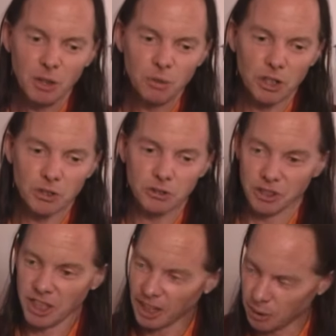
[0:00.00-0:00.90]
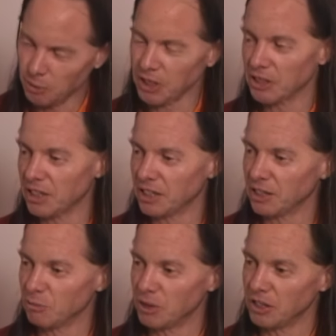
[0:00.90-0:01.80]
we'll go through the tantric
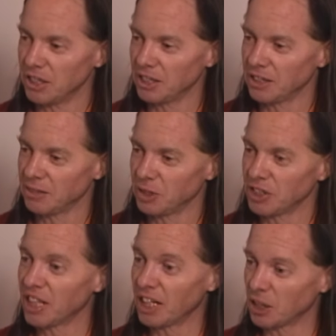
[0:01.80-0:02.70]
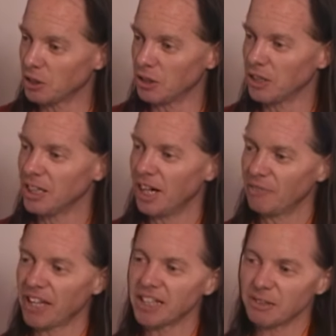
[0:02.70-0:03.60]
presentation of Buddha nature, which is kind of cool.
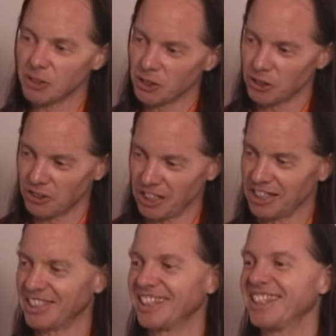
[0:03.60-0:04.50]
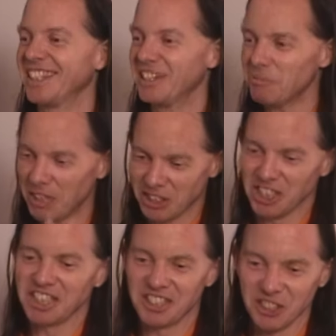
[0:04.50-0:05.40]
I'm not going to give you the whole thing, but
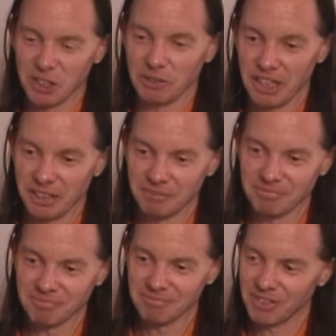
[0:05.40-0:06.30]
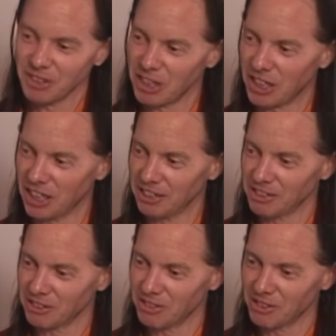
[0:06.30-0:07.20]
just sort of a, what do you call it?
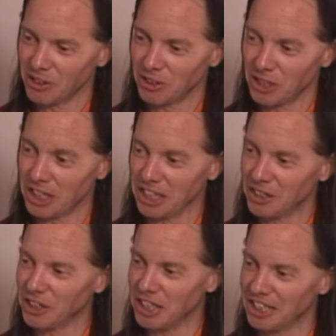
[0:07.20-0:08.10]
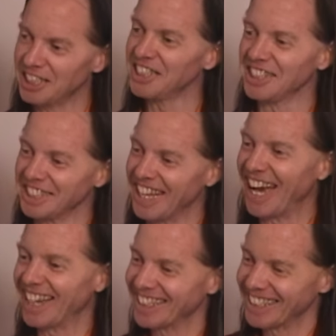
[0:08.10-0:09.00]
Cookie, cookie, teaser.
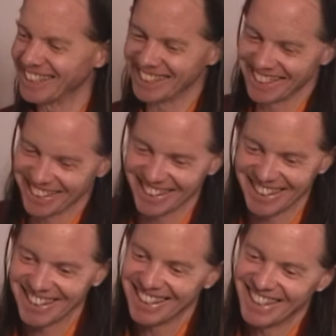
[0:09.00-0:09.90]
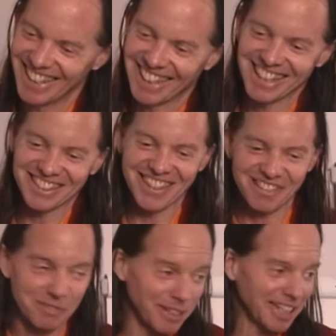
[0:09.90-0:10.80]
Yeah, teaser is good. Okay, so we'll
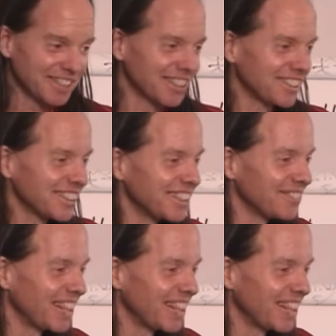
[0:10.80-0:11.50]
have a break. You want to do a little